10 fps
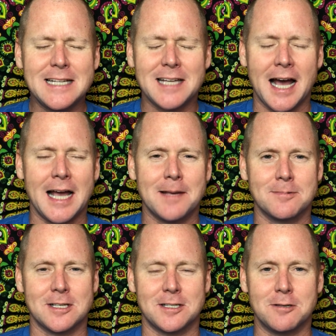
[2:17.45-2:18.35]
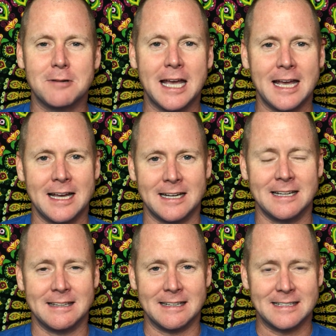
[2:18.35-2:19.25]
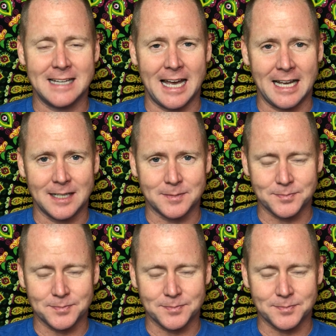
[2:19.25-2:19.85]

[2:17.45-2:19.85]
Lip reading: times as you can in the day,